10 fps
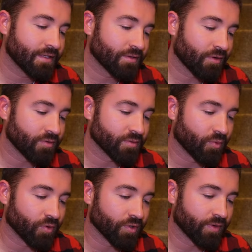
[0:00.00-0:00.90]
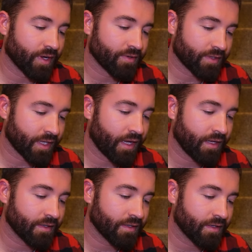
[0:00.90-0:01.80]
to throw his board around a
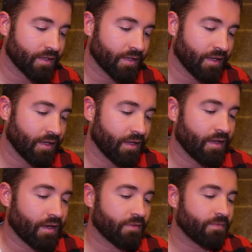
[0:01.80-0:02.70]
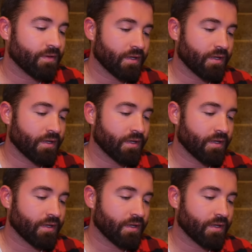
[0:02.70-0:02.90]
lot. I feel